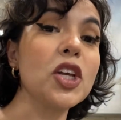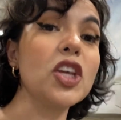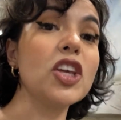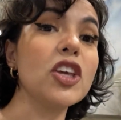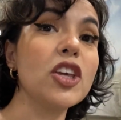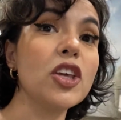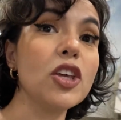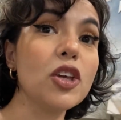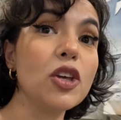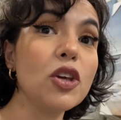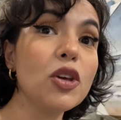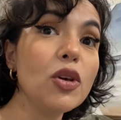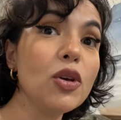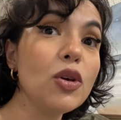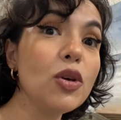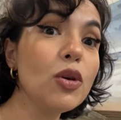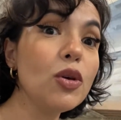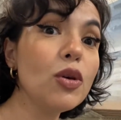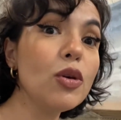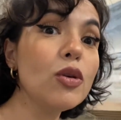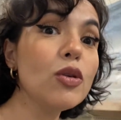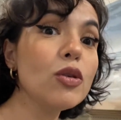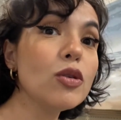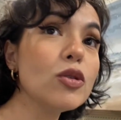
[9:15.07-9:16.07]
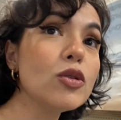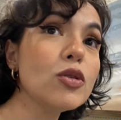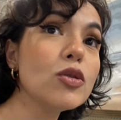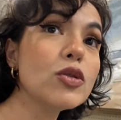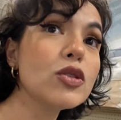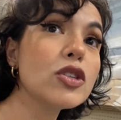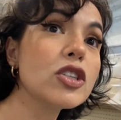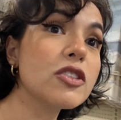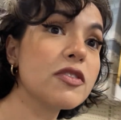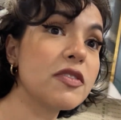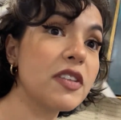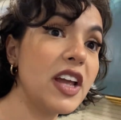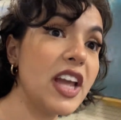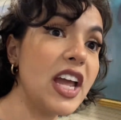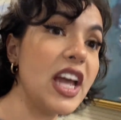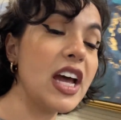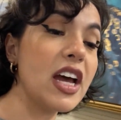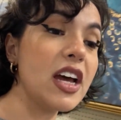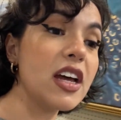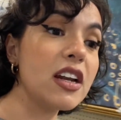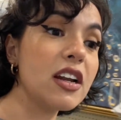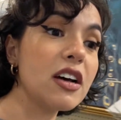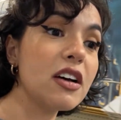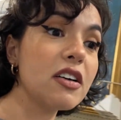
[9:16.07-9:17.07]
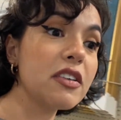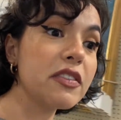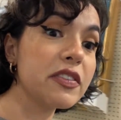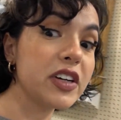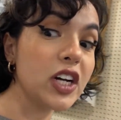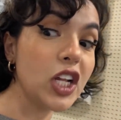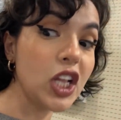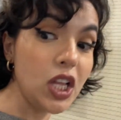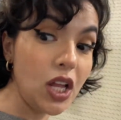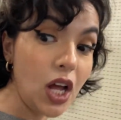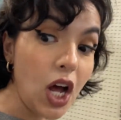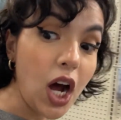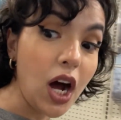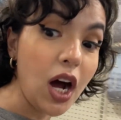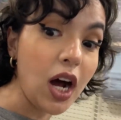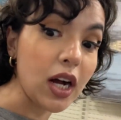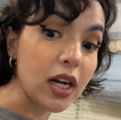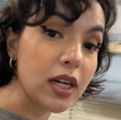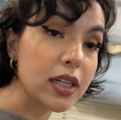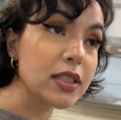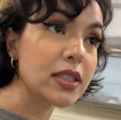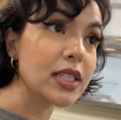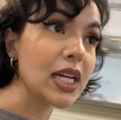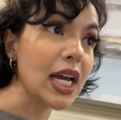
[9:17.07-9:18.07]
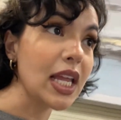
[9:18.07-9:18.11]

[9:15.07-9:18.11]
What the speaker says: huge fan of clocks.